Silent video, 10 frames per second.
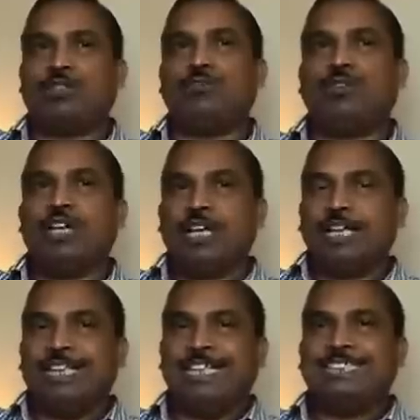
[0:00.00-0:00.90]
actually
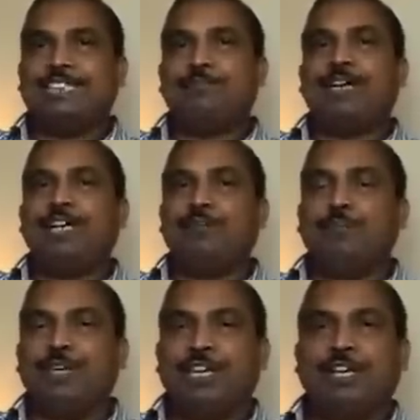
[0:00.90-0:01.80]
these remedies
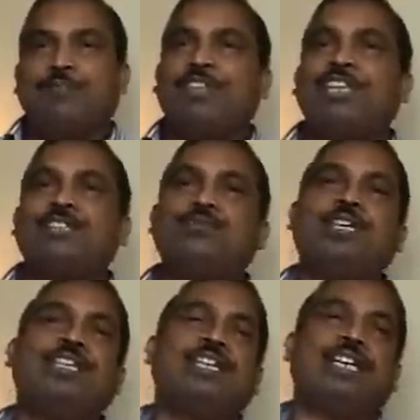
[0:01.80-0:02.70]
behave in this
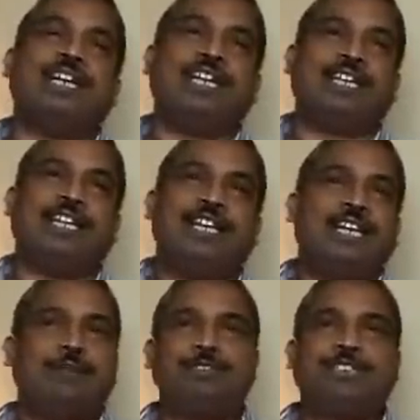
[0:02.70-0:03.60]
way in the clinic.
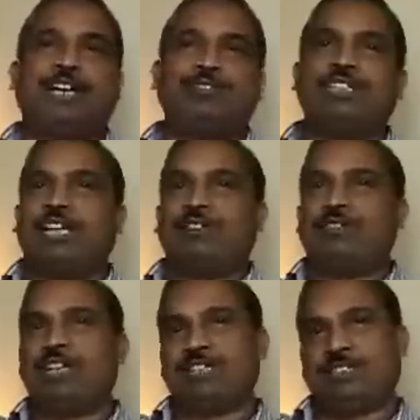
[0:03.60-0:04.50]
Let me start with
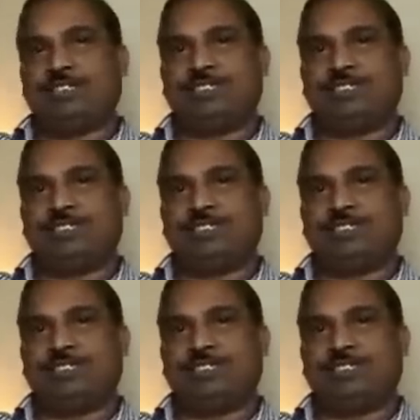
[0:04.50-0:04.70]
aconite.